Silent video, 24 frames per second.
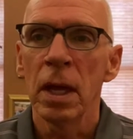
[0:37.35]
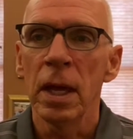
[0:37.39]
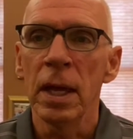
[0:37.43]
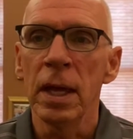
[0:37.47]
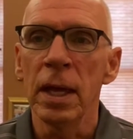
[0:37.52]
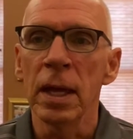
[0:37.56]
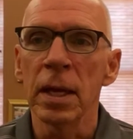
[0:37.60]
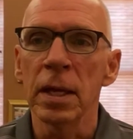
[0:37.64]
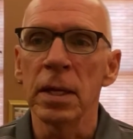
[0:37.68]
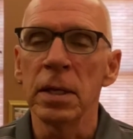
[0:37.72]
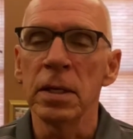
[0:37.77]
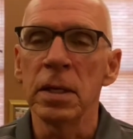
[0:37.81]

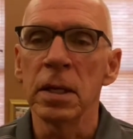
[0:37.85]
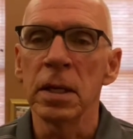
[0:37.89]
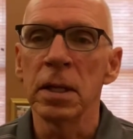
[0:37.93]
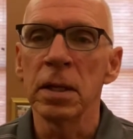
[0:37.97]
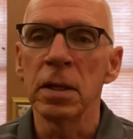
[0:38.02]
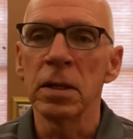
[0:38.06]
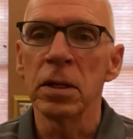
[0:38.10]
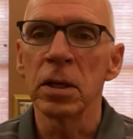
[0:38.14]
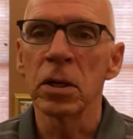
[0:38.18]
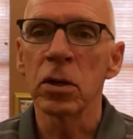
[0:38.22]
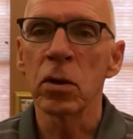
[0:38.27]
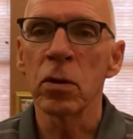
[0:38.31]
And
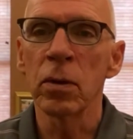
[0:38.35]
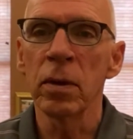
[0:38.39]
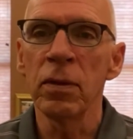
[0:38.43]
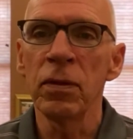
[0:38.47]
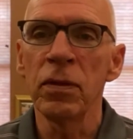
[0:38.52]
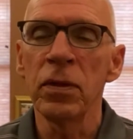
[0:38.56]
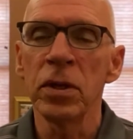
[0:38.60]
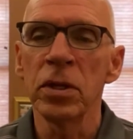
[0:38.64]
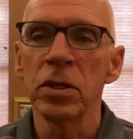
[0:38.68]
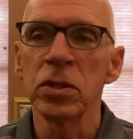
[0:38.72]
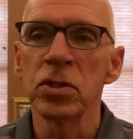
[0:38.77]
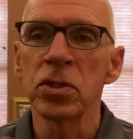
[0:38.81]
the
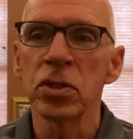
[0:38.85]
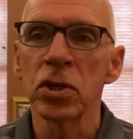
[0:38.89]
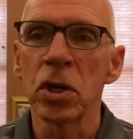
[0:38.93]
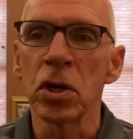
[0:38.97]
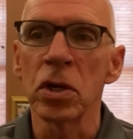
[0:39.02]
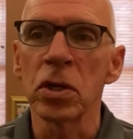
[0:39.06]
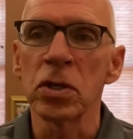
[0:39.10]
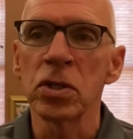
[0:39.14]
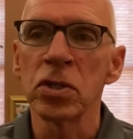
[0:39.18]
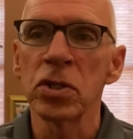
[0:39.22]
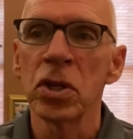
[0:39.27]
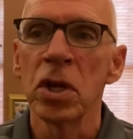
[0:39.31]
Corinthian
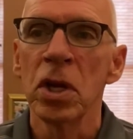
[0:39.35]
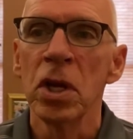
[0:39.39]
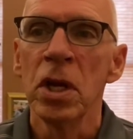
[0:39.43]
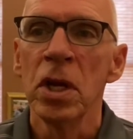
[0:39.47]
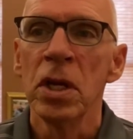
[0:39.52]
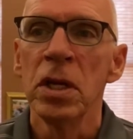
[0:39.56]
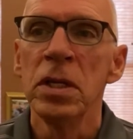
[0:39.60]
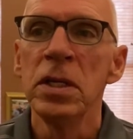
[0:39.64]
church